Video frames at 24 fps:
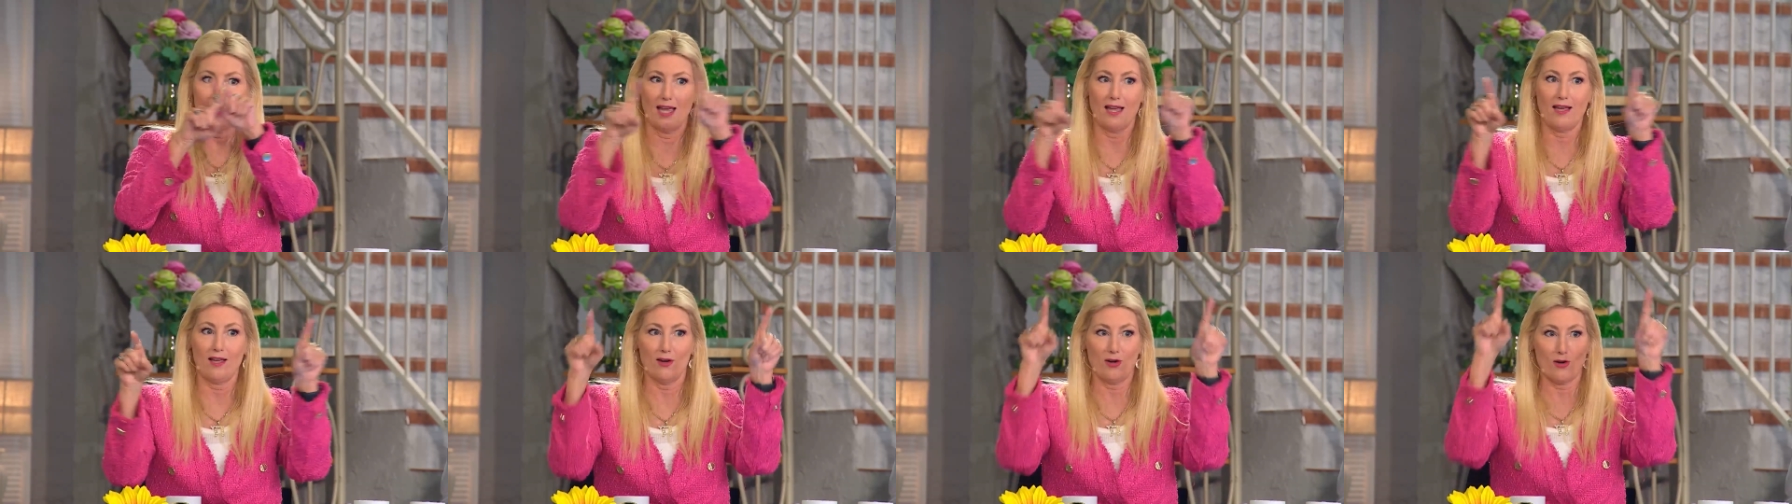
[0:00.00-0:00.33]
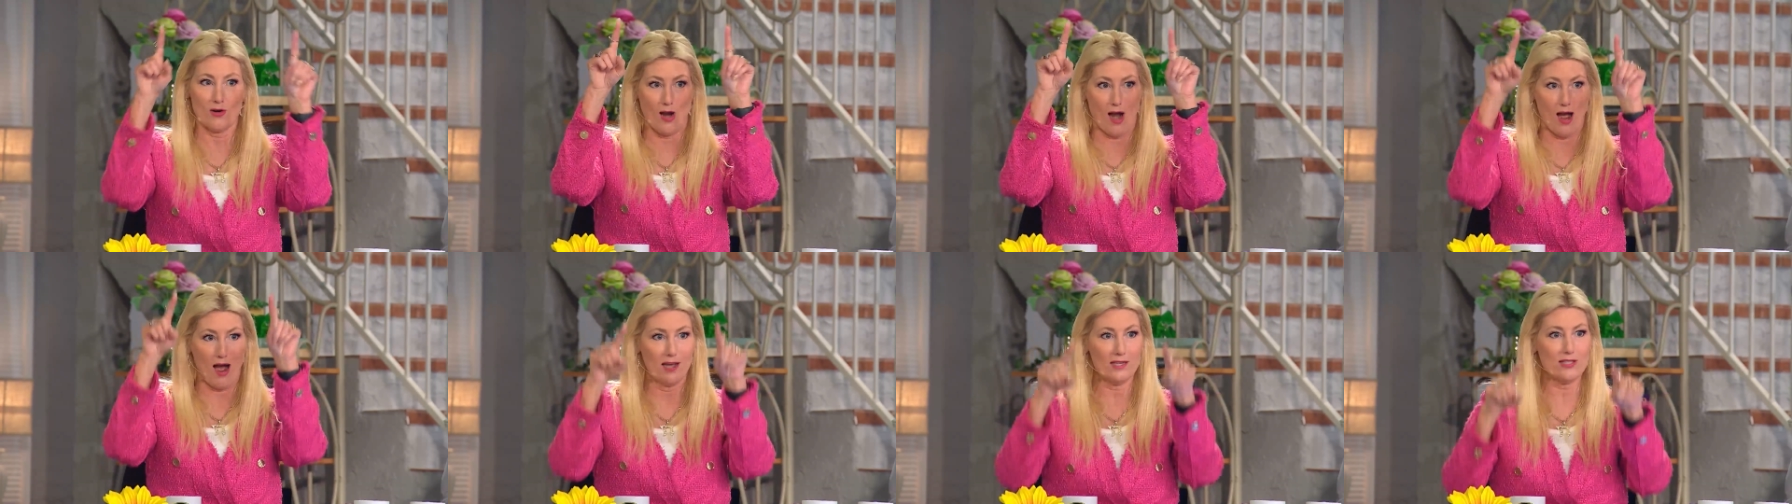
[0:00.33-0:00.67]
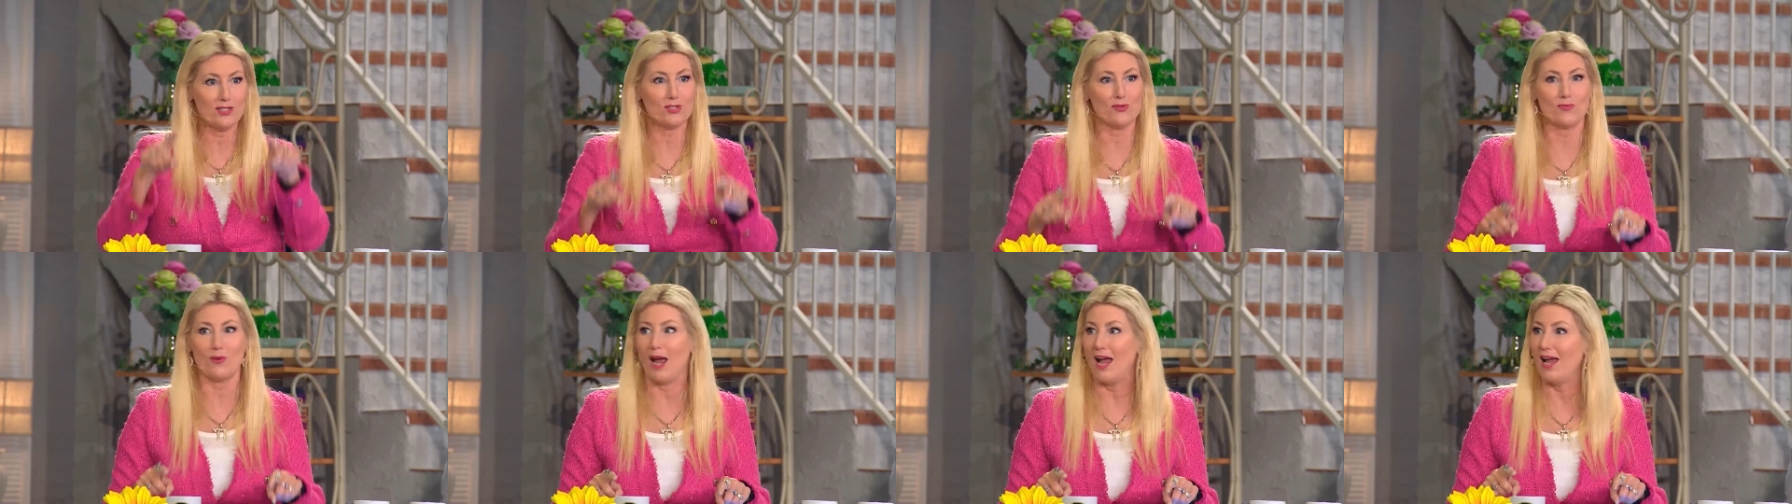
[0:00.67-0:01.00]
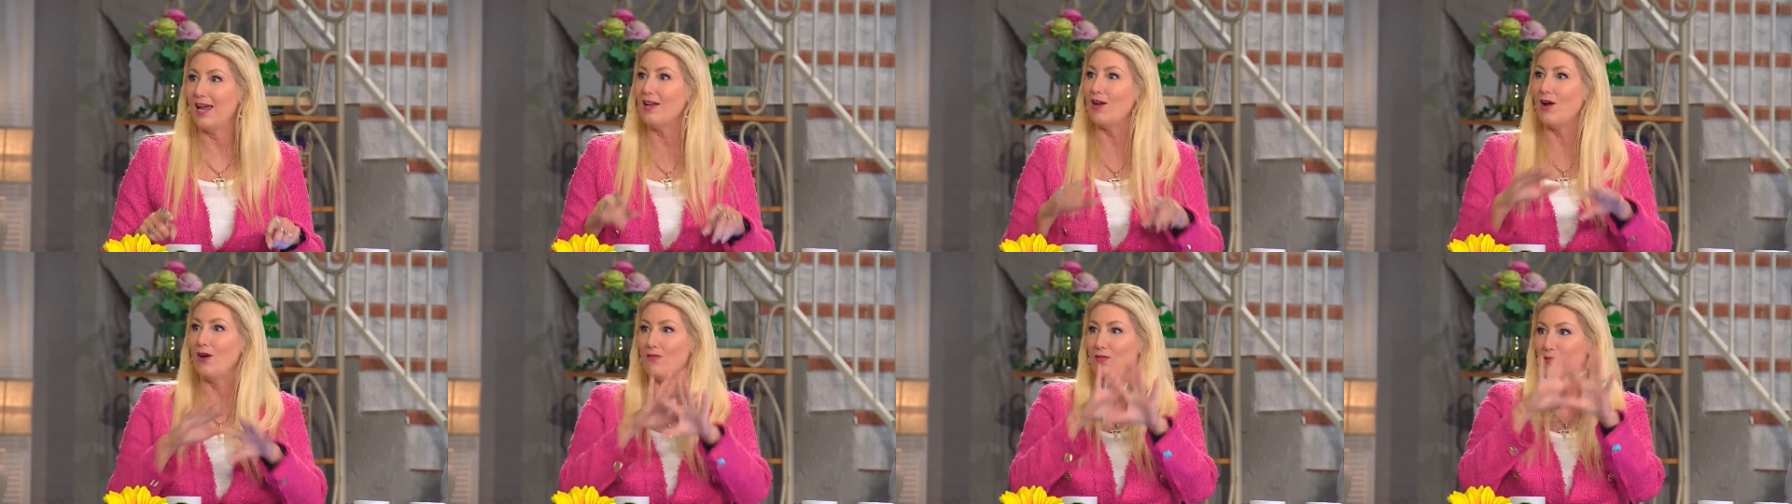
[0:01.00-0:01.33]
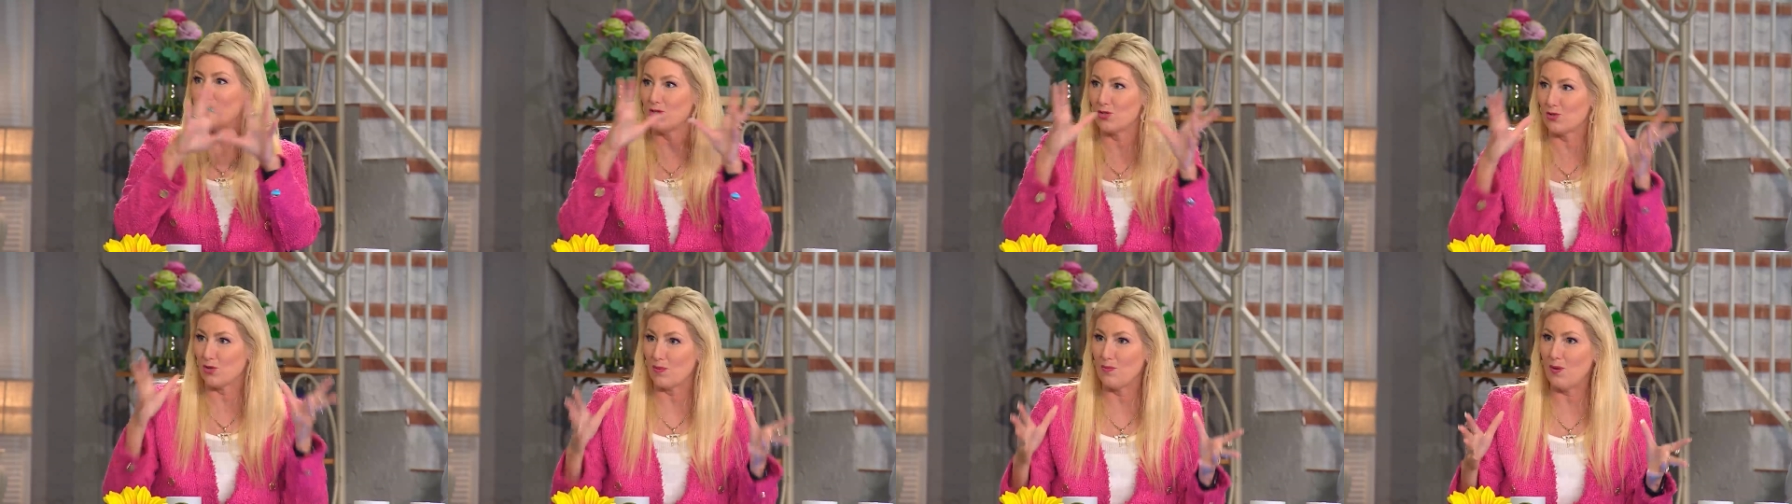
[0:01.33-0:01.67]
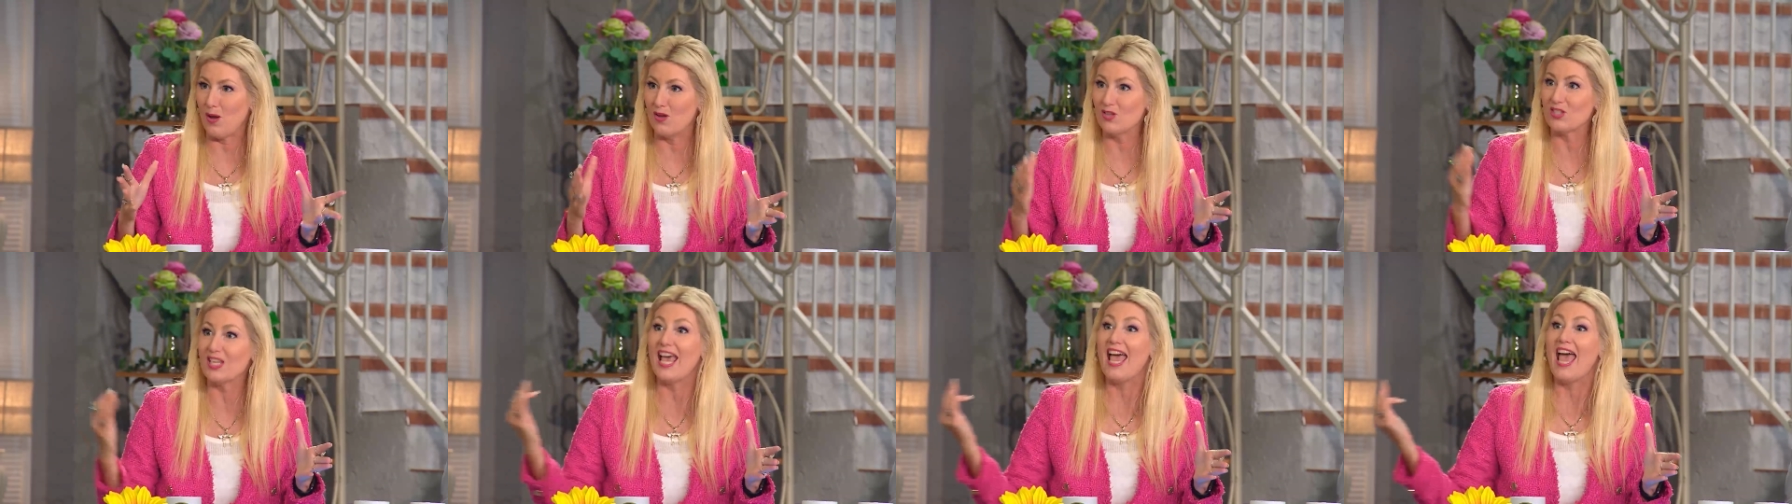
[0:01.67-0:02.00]
like a cross, right, over the
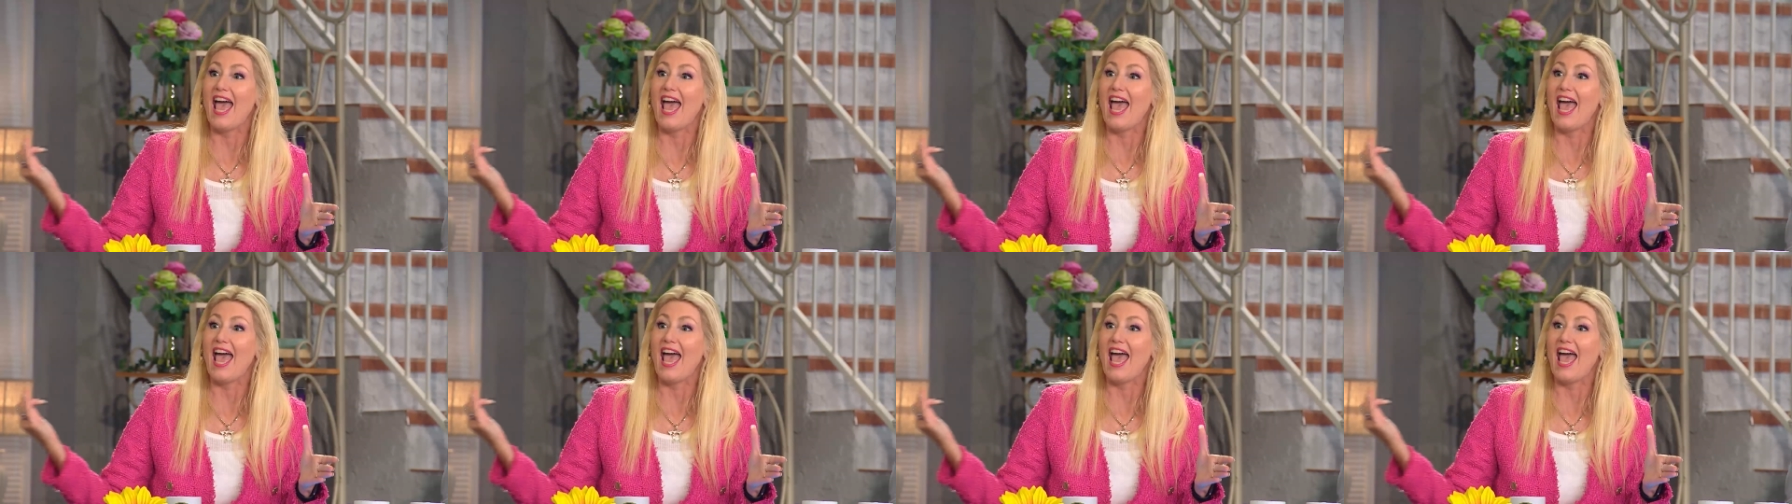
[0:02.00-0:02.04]
doorpost.